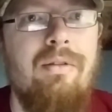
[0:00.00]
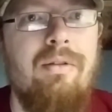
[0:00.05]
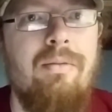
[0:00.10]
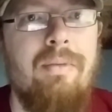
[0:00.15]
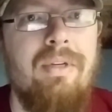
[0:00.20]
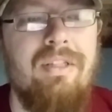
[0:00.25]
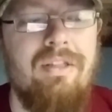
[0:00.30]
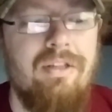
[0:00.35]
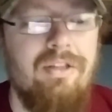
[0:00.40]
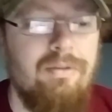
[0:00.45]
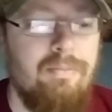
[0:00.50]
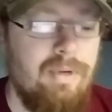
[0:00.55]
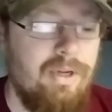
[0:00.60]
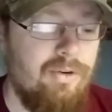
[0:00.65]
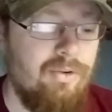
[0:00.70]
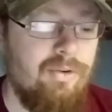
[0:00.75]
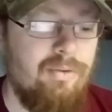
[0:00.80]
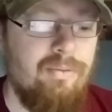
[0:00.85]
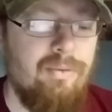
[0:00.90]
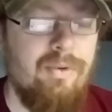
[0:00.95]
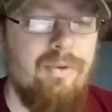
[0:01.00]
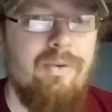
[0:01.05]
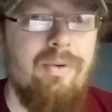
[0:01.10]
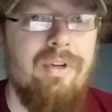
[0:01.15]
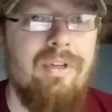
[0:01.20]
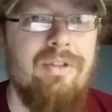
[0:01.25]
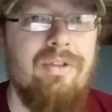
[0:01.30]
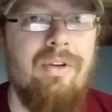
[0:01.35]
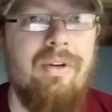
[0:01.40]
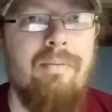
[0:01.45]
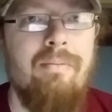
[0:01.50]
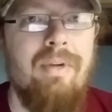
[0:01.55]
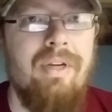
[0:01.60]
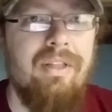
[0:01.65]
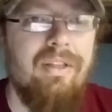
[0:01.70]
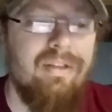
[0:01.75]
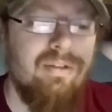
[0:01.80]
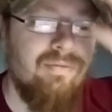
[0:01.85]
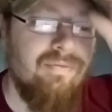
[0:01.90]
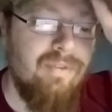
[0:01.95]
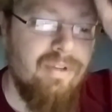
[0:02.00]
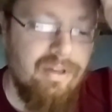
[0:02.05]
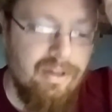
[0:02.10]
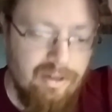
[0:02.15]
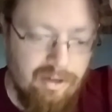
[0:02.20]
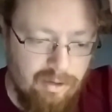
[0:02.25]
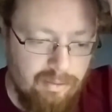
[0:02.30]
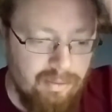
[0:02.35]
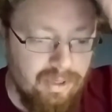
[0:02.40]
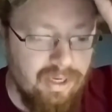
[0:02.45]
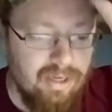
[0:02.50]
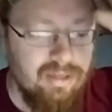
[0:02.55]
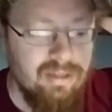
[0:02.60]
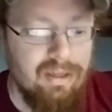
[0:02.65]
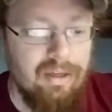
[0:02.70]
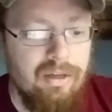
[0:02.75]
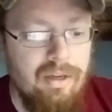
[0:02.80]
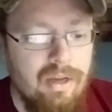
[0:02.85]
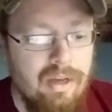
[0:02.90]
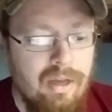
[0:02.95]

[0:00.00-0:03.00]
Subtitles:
my son's bedroom real quick so I can make this video because